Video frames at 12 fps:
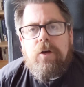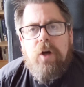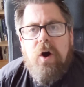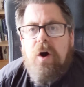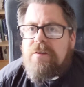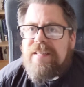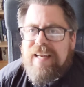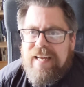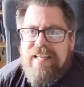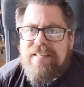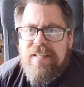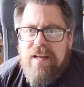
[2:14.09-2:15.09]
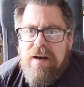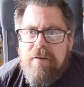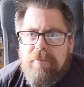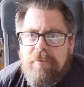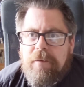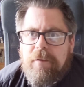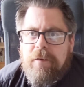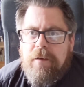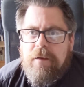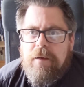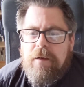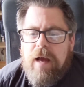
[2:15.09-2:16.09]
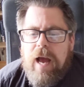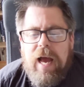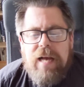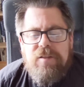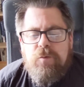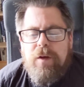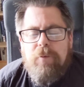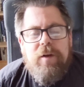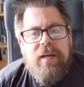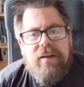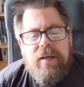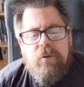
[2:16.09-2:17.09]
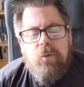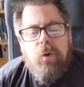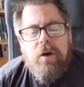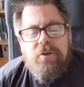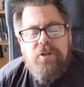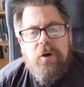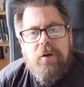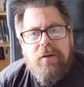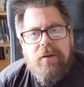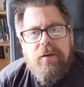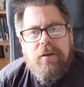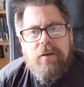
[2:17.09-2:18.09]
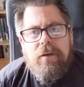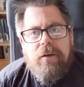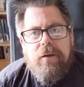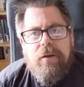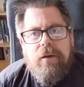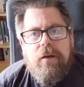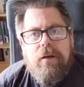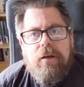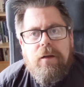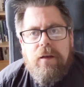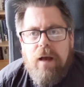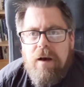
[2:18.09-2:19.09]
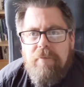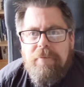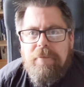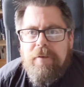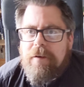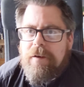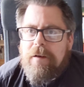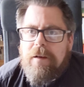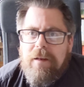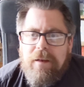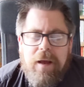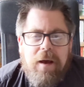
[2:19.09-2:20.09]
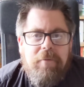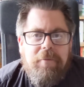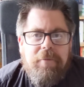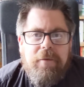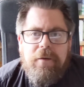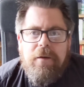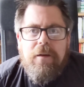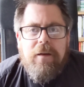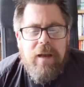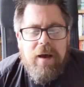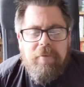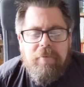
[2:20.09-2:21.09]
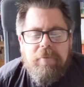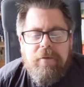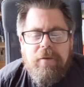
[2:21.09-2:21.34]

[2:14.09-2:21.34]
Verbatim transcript: God is love, as we read in 1 John. Love, love, love.